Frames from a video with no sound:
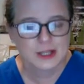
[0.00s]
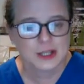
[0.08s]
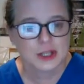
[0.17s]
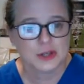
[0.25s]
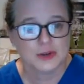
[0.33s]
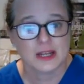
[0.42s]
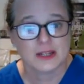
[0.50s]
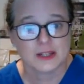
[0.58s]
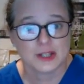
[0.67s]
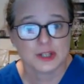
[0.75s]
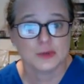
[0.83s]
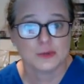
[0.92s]
You need
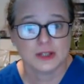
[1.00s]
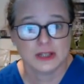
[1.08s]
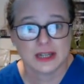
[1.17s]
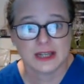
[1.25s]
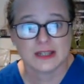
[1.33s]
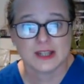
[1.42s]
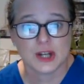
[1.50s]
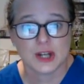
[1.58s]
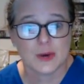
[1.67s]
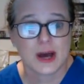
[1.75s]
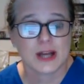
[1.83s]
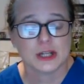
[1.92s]
to know
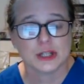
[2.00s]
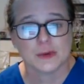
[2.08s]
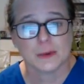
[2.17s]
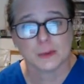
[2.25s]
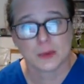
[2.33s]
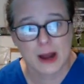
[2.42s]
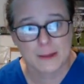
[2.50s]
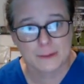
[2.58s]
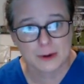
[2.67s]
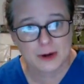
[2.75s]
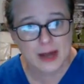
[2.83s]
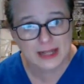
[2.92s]
how to do a
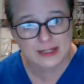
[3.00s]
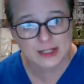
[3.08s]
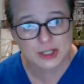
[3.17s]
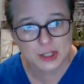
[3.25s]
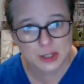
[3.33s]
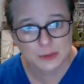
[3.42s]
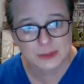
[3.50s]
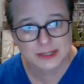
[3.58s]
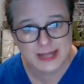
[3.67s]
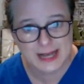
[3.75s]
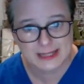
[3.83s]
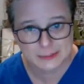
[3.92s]
proper head to toe
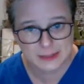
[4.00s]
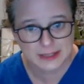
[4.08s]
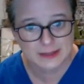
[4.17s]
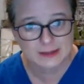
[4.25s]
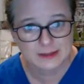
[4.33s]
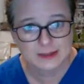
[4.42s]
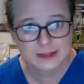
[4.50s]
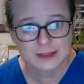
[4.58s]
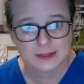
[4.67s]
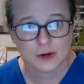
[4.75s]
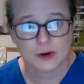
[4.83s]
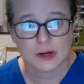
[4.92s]
assessment
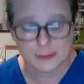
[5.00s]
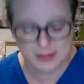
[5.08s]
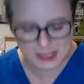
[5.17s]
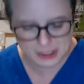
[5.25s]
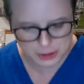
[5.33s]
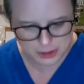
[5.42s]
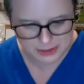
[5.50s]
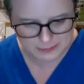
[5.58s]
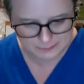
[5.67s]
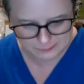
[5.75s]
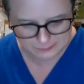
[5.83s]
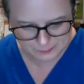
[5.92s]
on a patient,
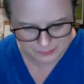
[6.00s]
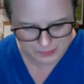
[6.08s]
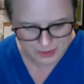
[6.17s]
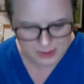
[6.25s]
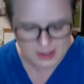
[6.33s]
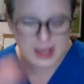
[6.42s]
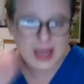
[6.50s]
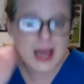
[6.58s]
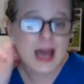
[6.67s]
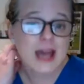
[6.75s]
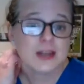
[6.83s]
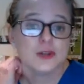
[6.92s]

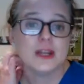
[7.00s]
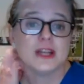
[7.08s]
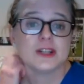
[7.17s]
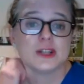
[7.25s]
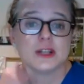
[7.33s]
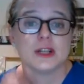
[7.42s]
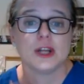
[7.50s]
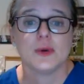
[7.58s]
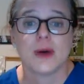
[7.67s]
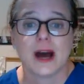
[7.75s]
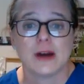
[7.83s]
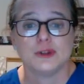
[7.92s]
and you need to know
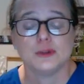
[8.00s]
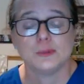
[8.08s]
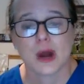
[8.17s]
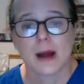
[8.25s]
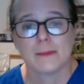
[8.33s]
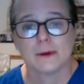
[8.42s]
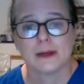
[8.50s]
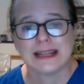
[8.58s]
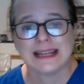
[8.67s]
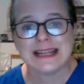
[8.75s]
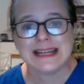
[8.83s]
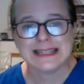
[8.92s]
how to
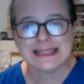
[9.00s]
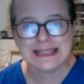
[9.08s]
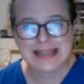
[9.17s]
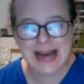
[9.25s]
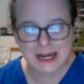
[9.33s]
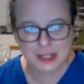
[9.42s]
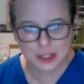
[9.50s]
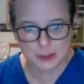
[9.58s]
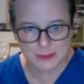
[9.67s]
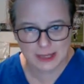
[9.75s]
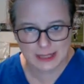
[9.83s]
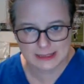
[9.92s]
properly
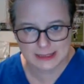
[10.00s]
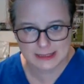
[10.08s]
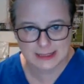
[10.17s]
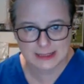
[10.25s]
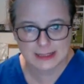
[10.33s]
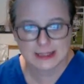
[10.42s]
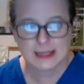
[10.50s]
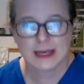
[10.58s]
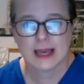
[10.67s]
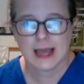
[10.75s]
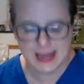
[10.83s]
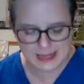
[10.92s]
document
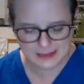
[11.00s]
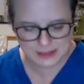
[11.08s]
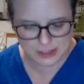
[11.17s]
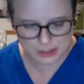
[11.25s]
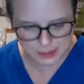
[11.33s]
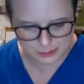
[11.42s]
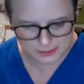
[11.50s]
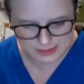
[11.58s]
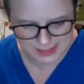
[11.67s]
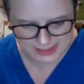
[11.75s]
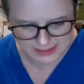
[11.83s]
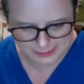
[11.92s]
a head to toe
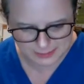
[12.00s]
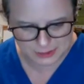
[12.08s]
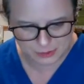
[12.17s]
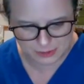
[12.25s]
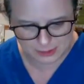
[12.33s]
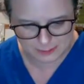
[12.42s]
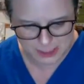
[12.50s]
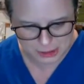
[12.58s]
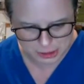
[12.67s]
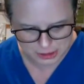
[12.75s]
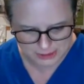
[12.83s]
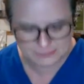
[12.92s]
assessment on a
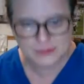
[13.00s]
patient.